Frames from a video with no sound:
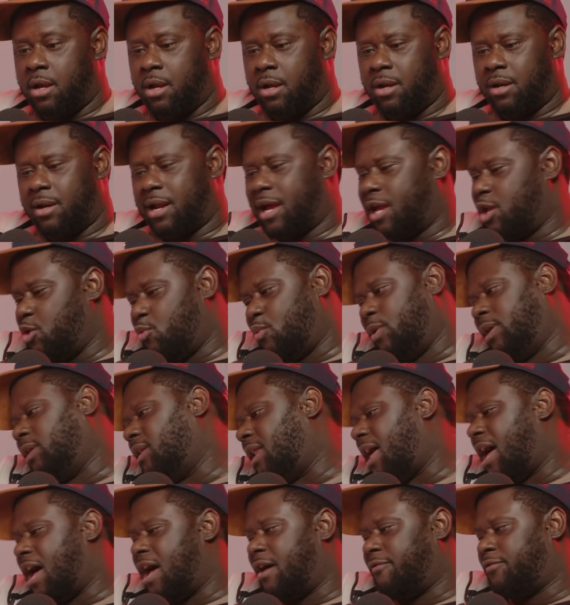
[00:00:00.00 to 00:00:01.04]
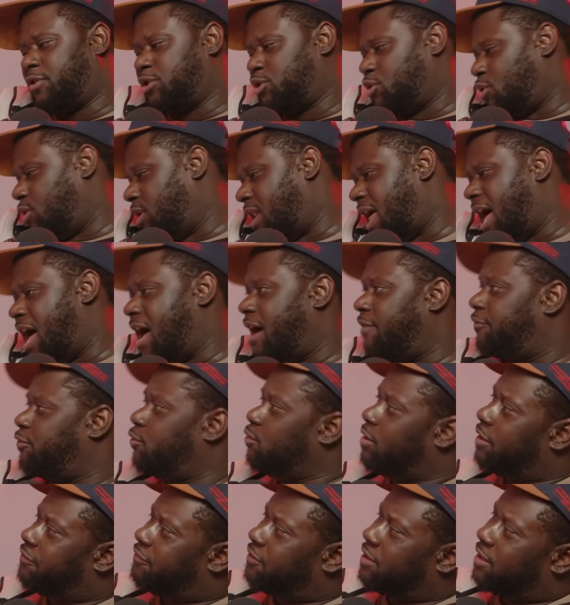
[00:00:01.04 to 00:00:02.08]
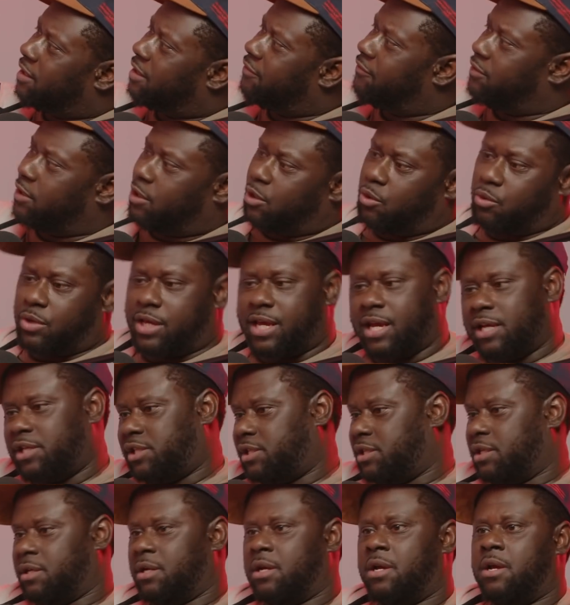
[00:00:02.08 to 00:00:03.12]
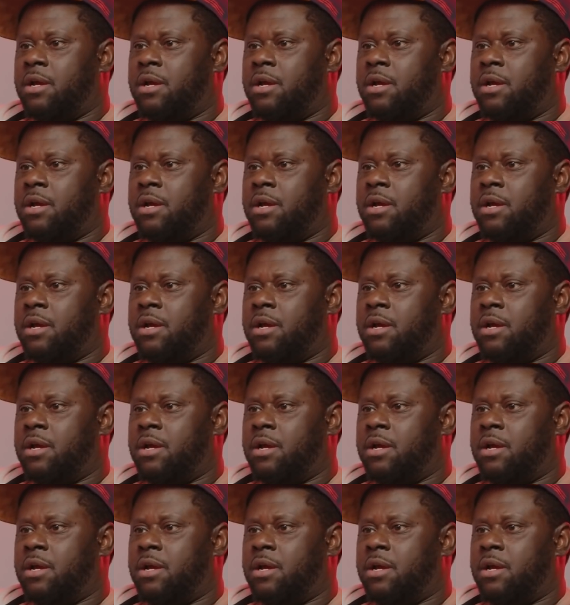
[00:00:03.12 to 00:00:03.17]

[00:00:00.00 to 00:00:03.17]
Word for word: Now you ain't live because on live you left your living location.